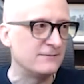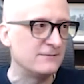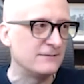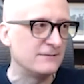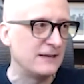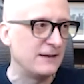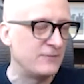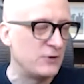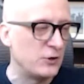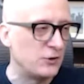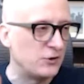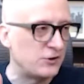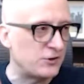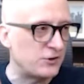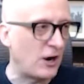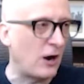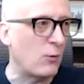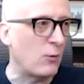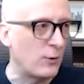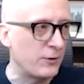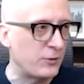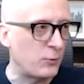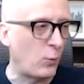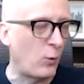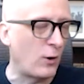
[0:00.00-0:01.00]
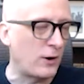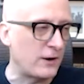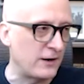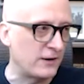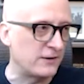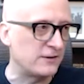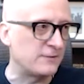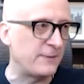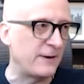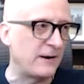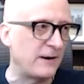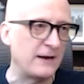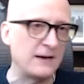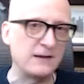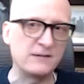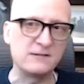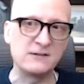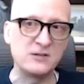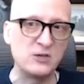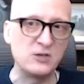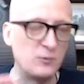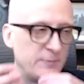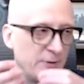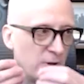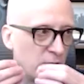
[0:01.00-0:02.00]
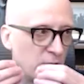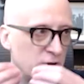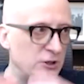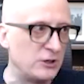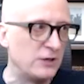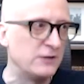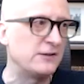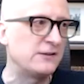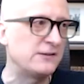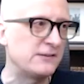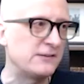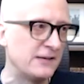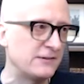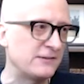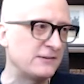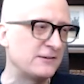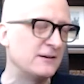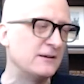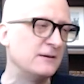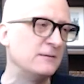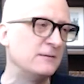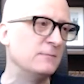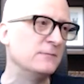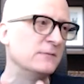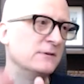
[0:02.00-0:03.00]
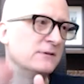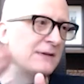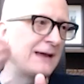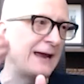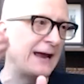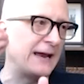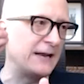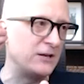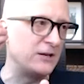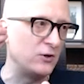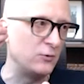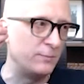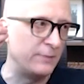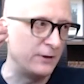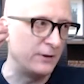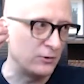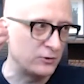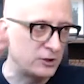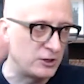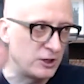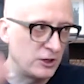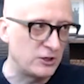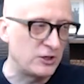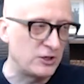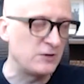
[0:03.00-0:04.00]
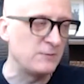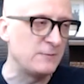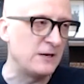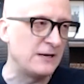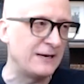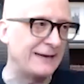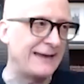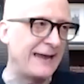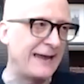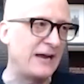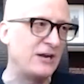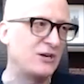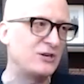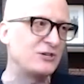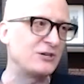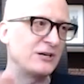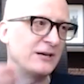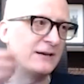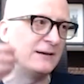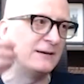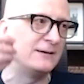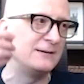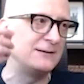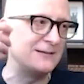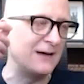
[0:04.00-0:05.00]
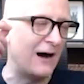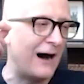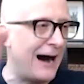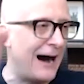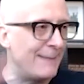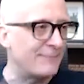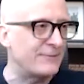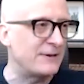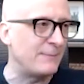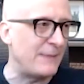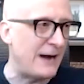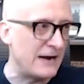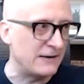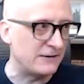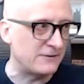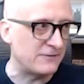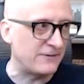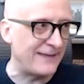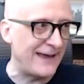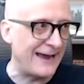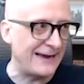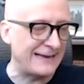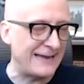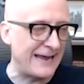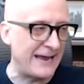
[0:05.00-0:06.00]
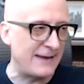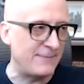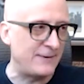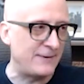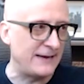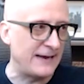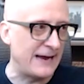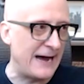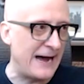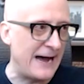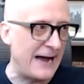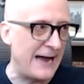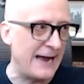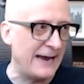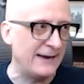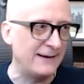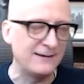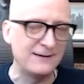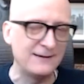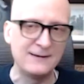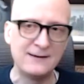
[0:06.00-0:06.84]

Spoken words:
if you start with work experience and you build good systems and you build good communication to optimize for that KPI,